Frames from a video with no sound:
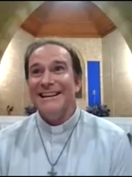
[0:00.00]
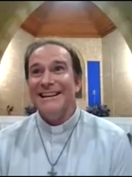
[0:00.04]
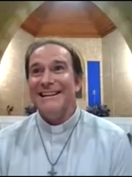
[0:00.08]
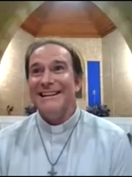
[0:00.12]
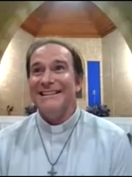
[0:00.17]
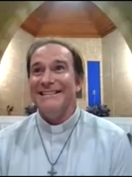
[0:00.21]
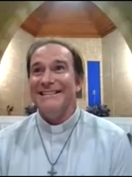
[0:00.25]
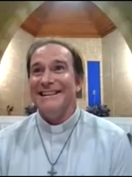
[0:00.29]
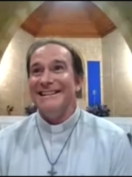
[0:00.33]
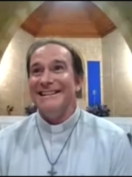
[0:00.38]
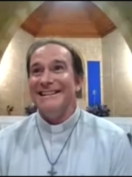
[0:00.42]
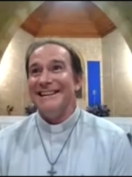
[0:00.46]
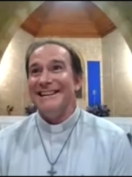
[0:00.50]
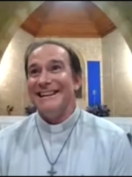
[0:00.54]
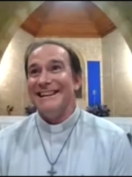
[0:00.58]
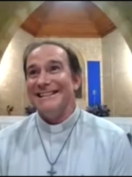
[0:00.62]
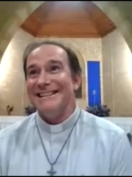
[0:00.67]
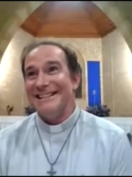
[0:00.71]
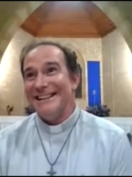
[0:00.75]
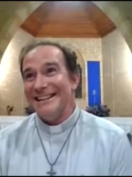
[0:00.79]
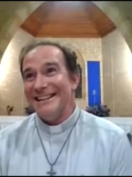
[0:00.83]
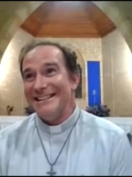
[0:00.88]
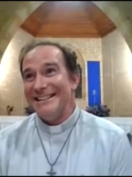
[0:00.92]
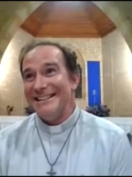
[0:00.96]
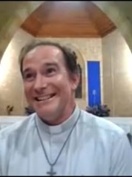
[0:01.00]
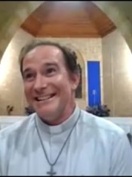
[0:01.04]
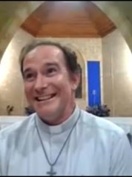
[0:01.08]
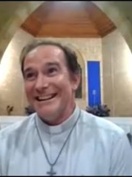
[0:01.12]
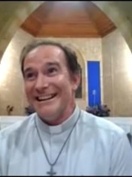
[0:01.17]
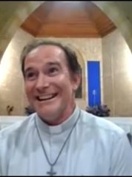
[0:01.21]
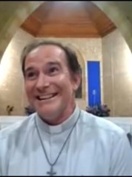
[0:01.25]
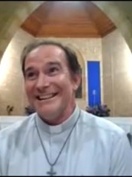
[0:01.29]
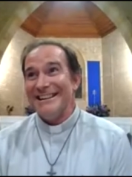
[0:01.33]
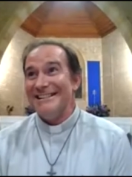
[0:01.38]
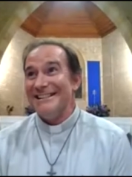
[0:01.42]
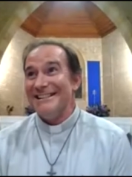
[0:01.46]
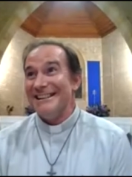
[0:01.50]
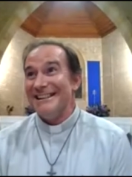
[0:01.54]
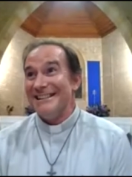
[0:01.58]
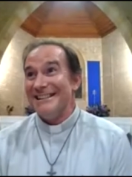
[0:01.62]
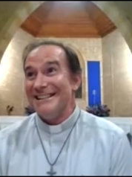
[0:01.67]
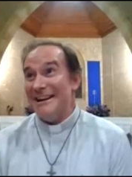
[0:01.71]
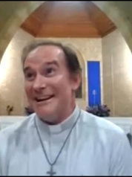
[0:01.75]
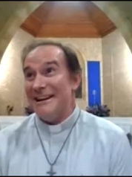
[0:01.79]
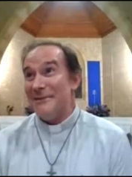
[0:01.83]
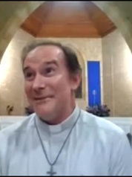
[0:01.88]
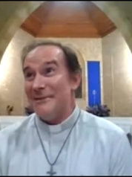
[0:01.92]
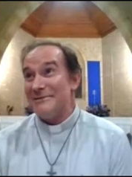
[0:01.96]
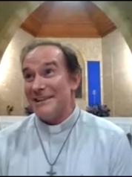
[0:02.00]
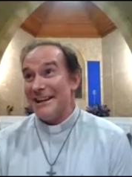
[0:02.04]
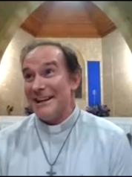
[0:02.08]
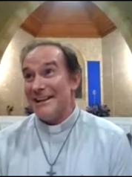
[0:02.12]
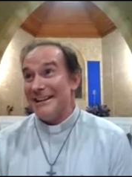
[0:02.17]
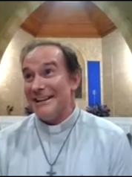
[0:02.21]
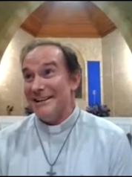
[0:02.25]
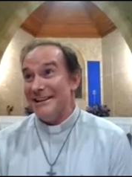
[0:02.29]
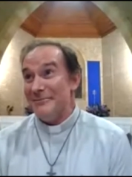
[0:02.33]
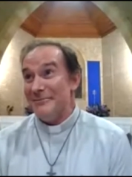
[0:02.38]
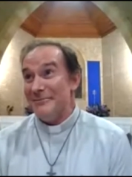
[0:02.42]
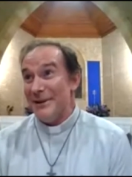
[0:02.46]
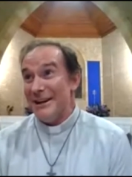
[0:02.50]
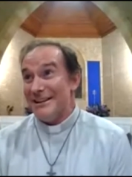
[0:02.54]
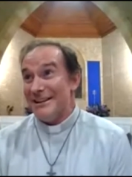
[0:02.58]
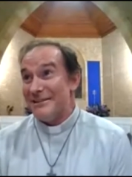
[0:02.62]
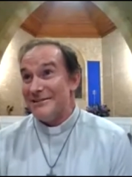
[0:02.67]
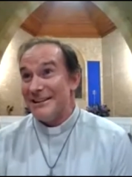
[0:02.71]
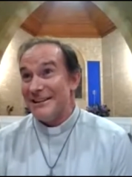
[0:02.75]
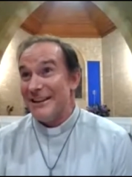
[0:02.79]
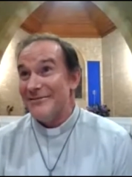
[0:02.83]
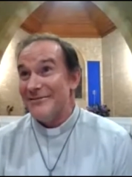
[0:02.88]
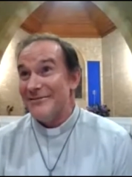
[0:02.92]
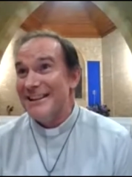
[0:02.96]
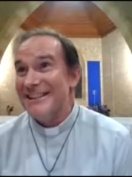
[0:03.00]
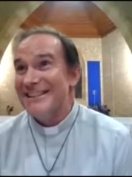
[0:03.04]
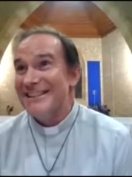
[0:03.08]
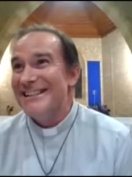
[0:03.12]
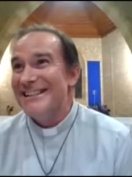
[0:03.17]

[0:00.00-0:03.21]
And then you get to the end of the day and you, you end up saying it in bed because you haven't,